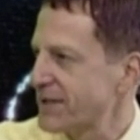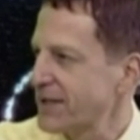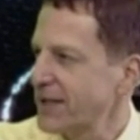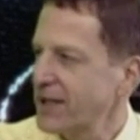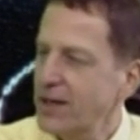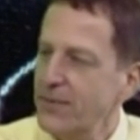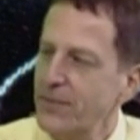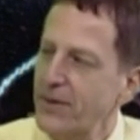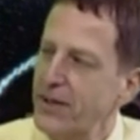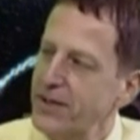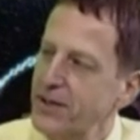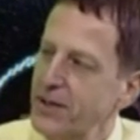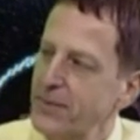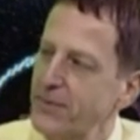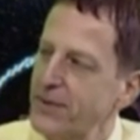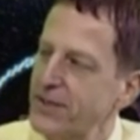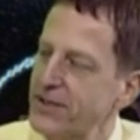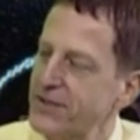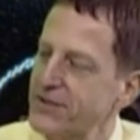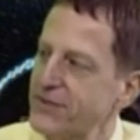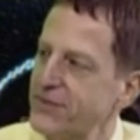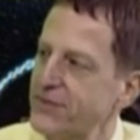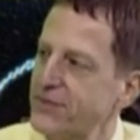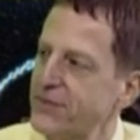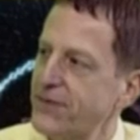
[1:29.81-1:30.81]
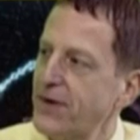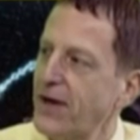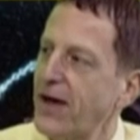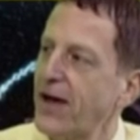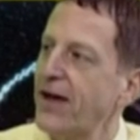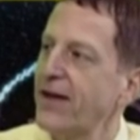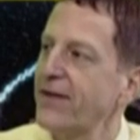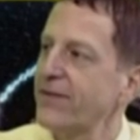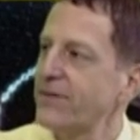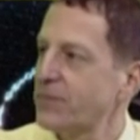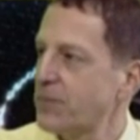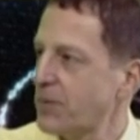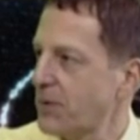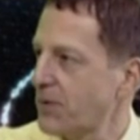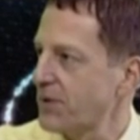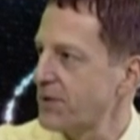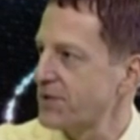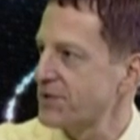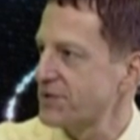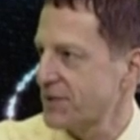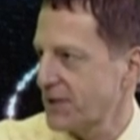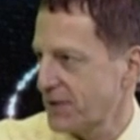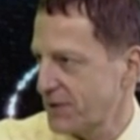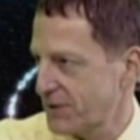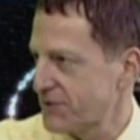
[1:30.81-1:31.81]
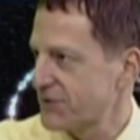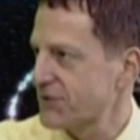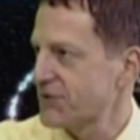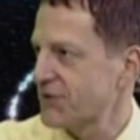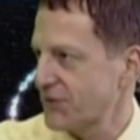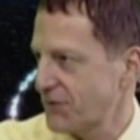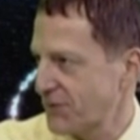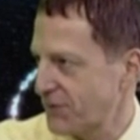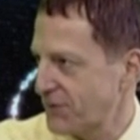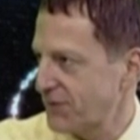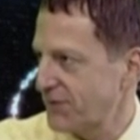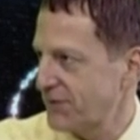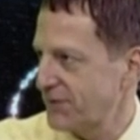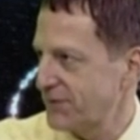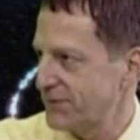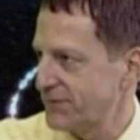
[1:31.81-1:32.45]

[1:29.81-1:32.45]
Think about them as 5 points on a circle.